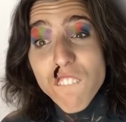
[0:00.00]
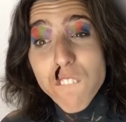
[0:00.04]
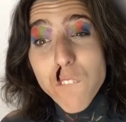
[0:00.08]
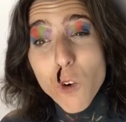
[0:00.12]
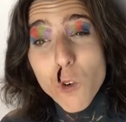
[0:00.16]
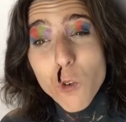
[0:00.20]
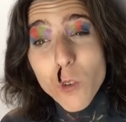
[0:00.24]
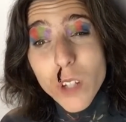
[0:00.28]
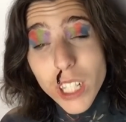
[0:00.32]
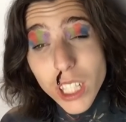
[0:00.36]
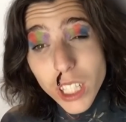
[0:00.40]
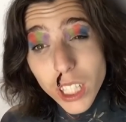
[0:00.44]

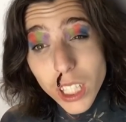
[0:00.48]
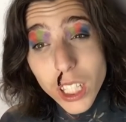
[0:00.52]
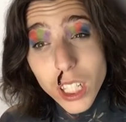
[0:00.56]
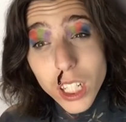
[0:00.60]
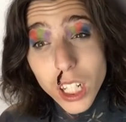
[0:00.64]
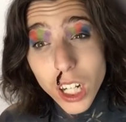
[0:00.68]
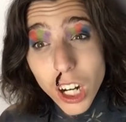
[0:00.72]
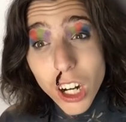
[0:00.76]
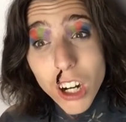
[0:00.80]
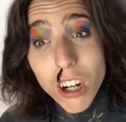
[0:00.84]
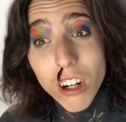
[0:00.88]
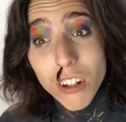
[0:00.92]

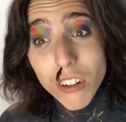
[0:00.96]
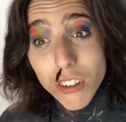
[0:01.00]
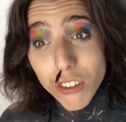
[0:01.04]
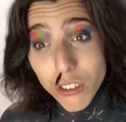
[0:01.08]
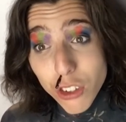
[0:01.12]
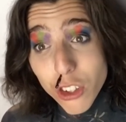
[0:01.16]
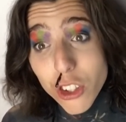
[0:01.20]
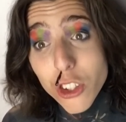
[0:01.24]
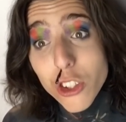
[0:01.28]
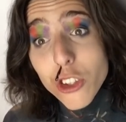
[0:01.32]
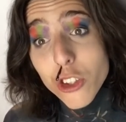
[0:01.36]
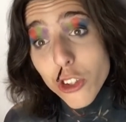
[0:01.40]
freaking hard
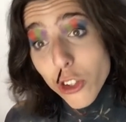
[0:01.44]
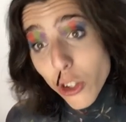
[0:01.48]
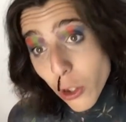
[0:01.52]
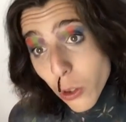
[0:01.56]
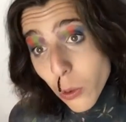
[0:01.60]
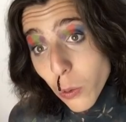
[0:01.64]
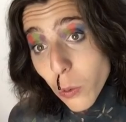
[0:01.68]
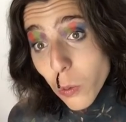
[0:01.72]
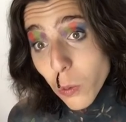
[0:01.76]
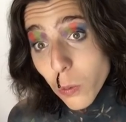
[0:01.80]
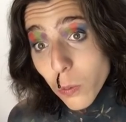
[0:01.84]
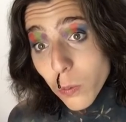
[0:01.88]
to
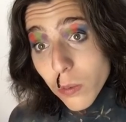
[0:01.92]
do.